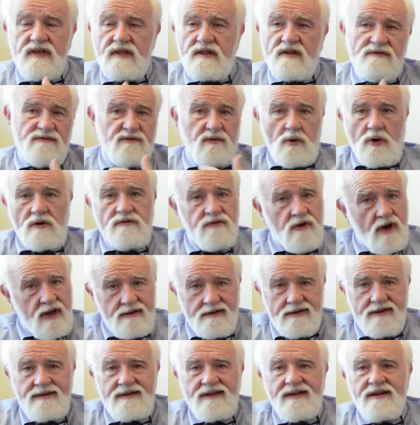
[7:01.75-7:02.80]
in the forefront
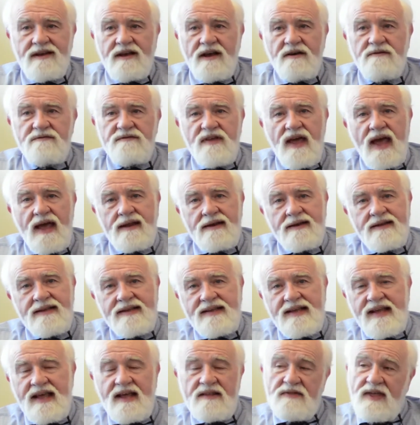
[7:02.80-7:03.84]
of that,
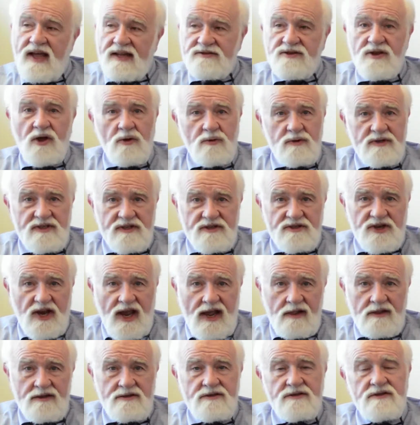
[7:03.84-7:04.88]
and that's always a
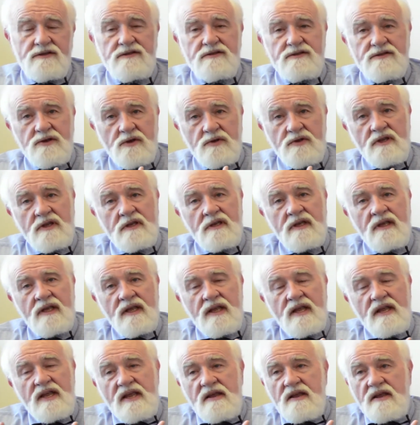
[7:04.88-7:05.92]
challenge, so that
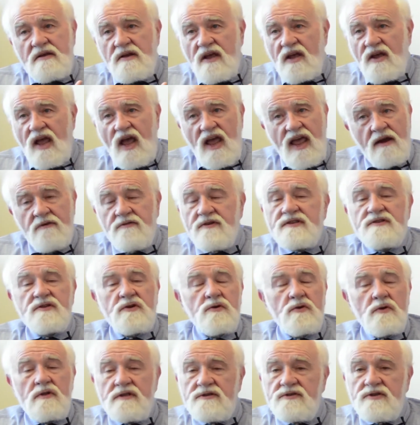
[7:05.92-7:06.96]
every
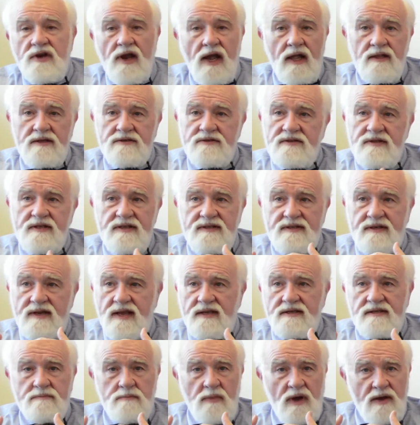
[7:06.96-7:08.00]
school is challenged these
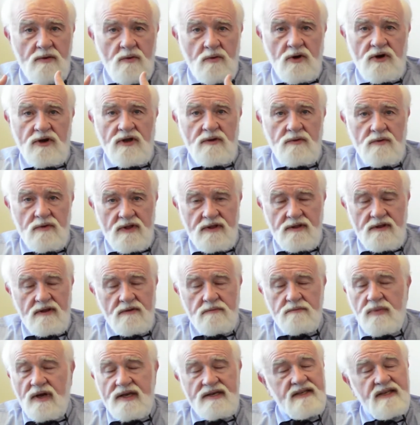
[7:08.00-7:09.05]
days by
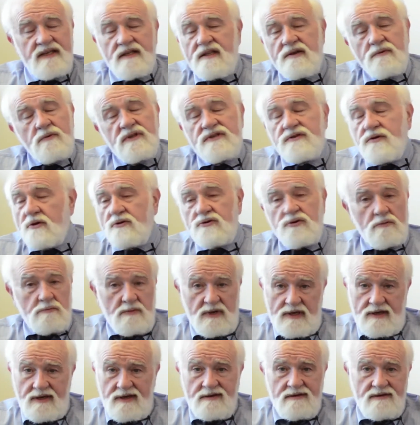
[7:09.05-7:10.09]
dealing with social
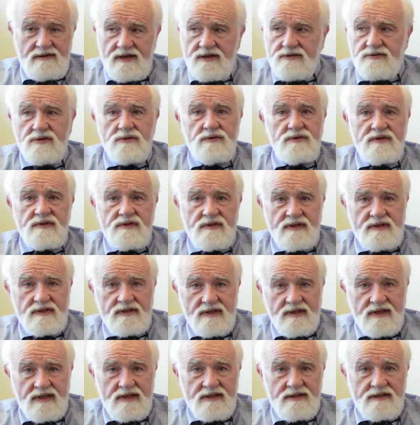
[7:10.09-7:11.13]
media issues that
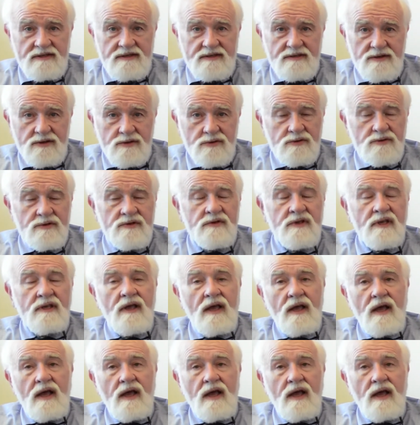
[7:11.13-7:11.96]
the kids use.